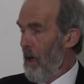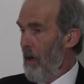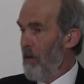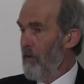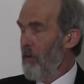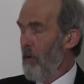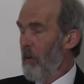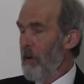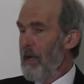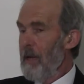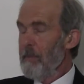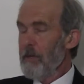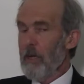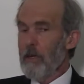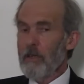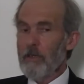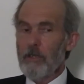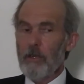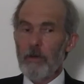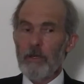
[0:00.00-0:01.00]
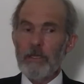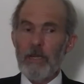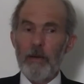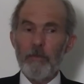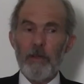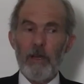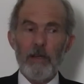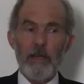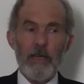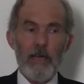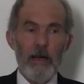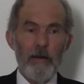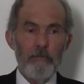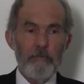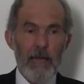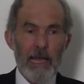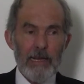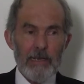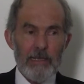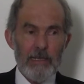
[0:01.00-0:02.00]
So what I'm going to do is I'm going to come
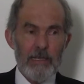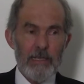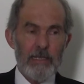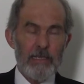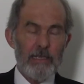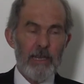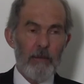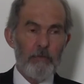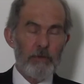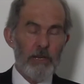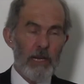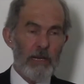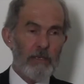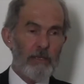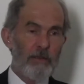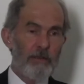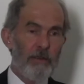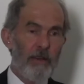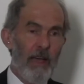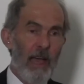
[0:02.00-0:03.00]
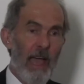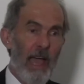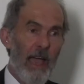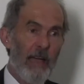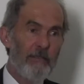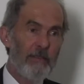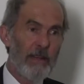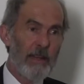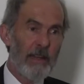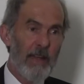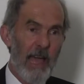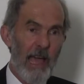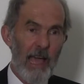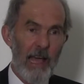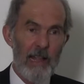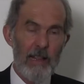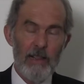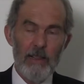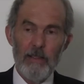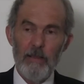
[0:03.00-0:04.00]
back to this subject of heaven and
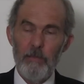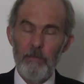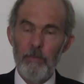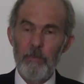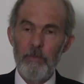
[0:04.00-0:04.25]
hell,